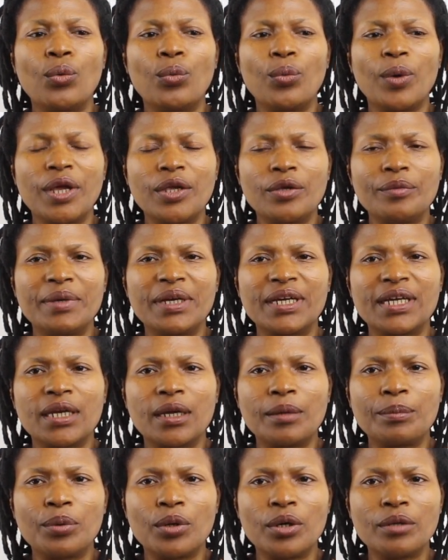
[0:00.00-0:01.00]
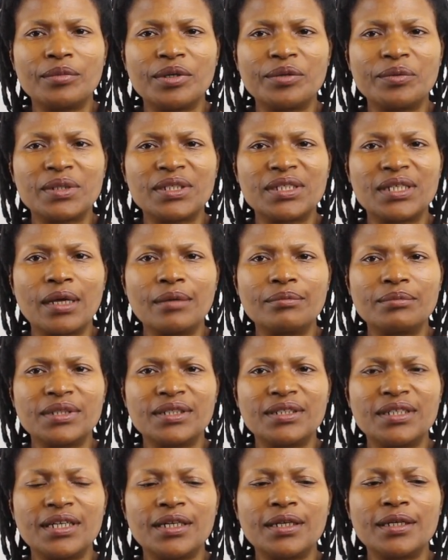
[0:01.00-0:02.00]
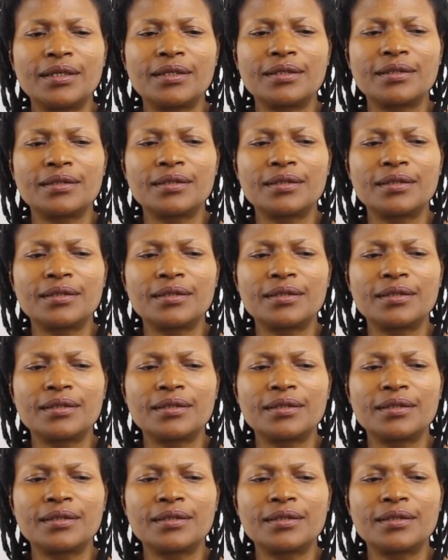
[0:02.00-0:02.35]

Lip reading: When you make an appointment with somebody,